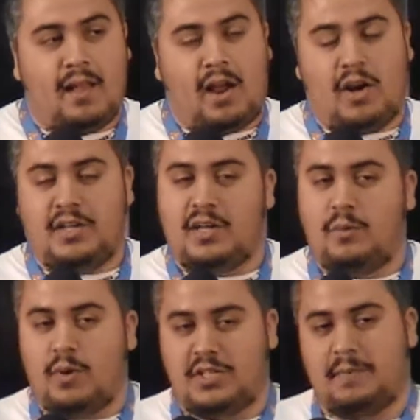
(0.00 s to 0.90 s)
Are you going
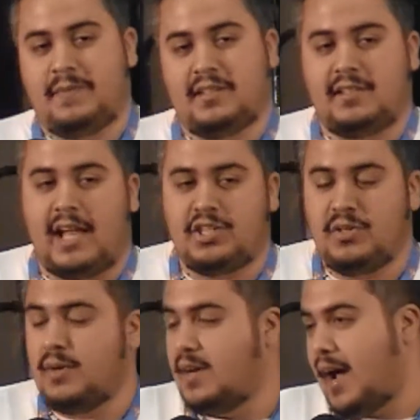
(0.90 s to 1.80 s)
to worship this
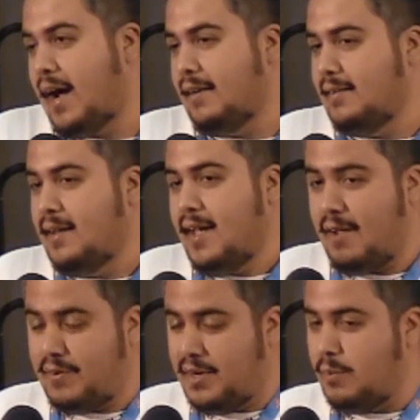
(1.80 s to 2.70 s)
statue or not?
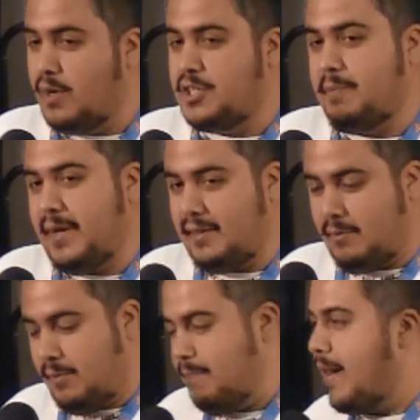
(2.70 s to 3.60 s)
If you're going to worship it,
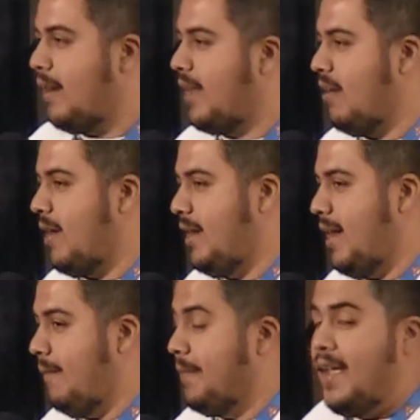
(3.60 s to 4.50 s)
bow down right
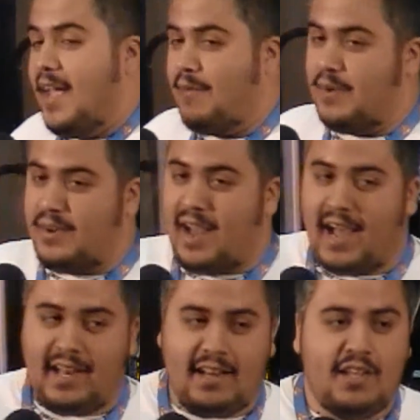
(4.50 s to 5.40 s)
now. If you're
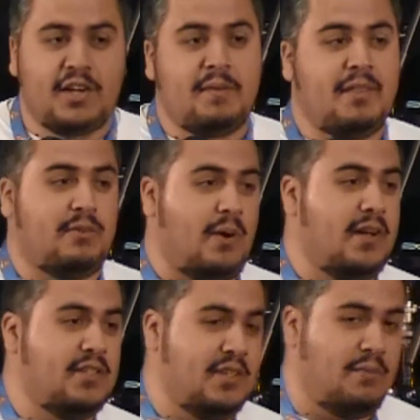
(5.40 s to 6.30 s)
not, you're going to be
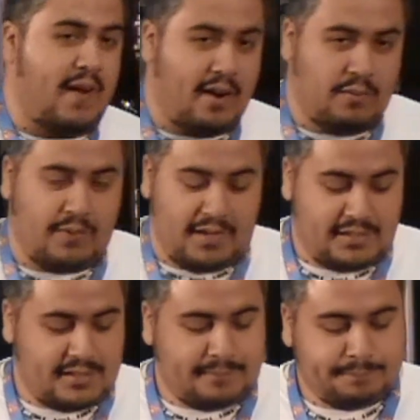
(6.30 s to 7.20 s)
thrown into the fiery furnace.